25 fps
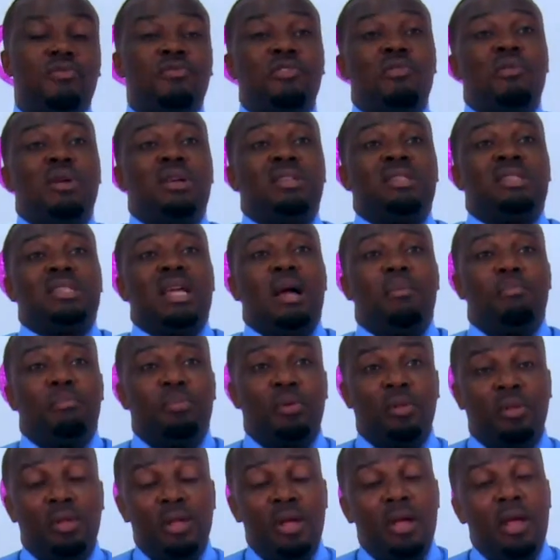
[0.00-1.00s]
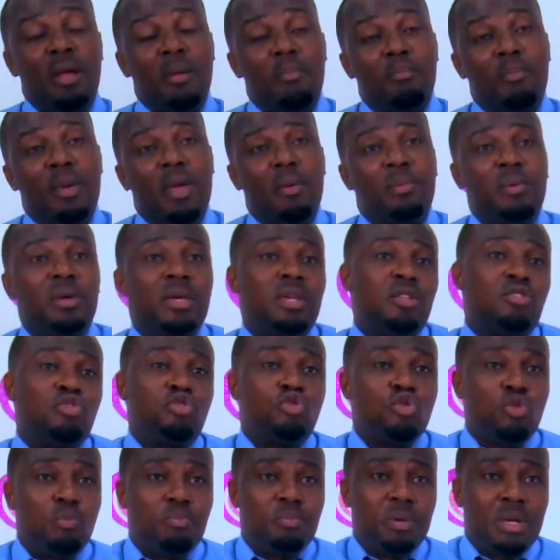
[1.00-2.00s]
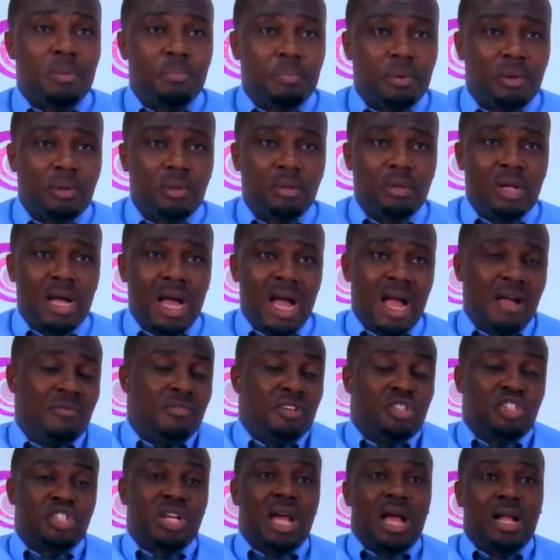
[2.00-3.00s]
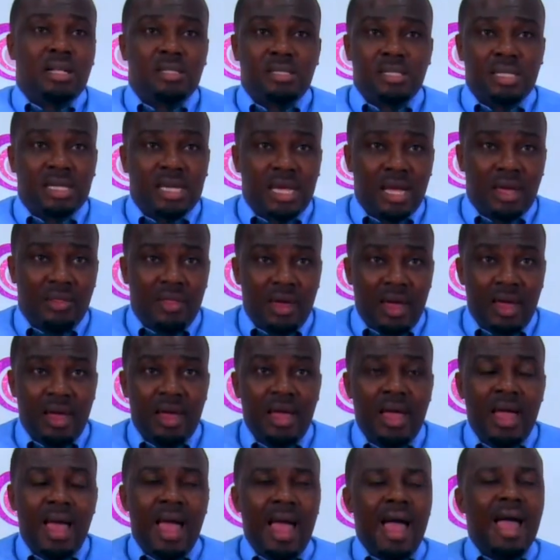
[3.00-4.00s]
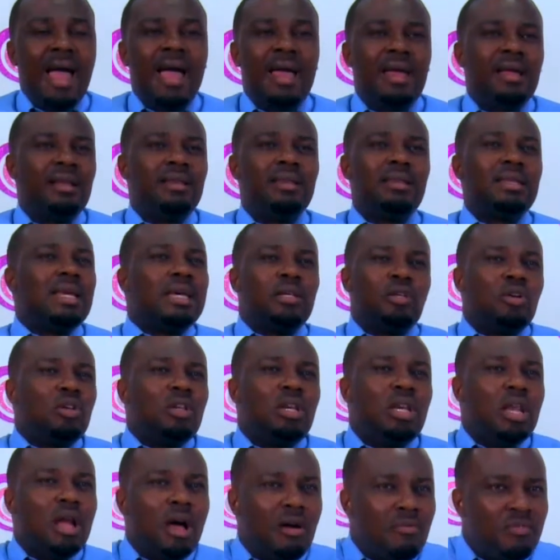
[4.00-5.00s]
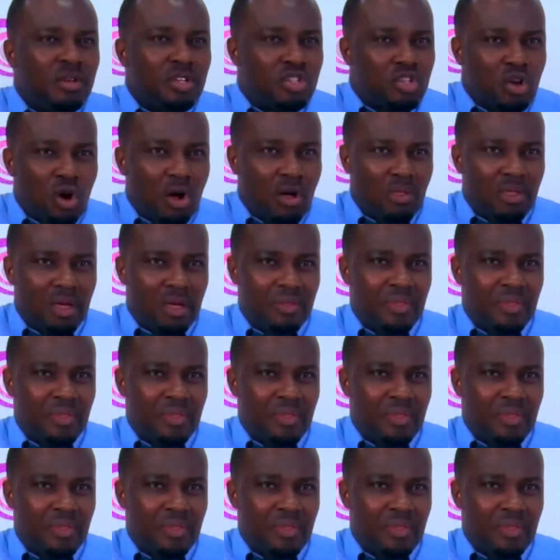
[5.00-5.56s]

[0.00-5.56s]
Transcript: For example, maybe two people have a child together and they don't love each other.